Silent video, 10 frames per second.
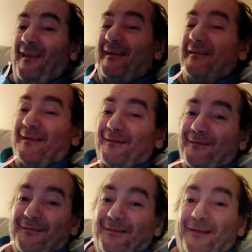any
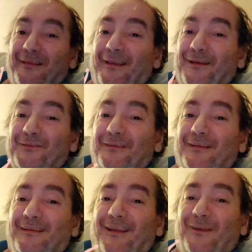other election
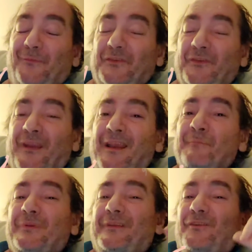in time.
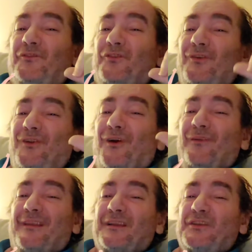But did you
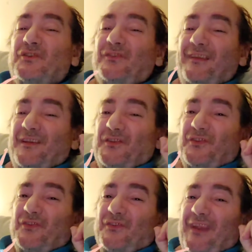know that the
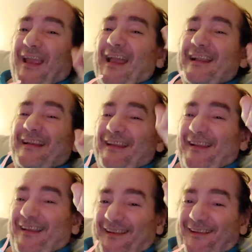
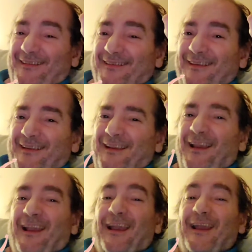Chinese
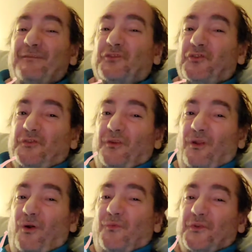have
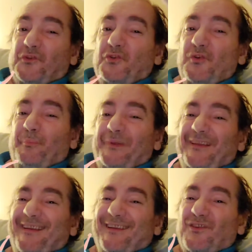over 2
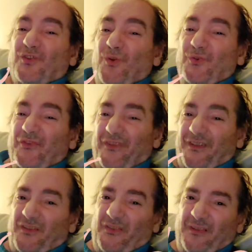billion
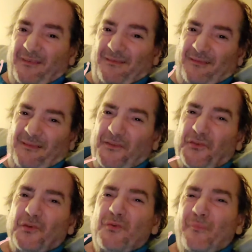soldiers?
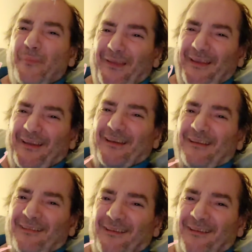2 billion.